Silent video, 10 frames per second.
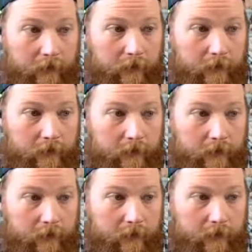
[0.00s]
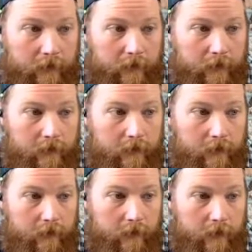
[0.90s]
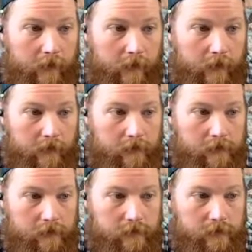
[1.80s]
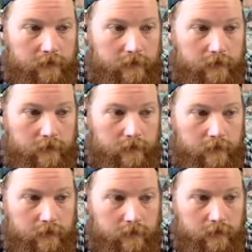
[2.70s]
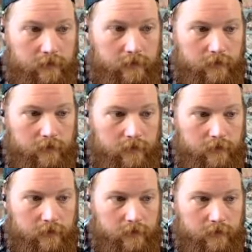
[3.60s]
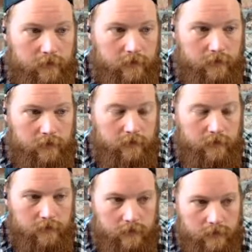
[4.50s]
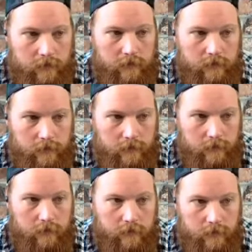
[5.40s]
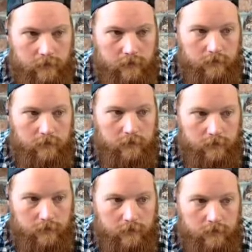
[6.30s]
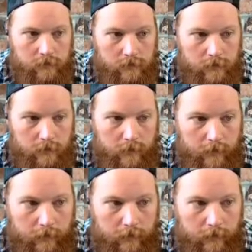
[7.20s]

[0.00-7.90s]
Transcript: (not speaking)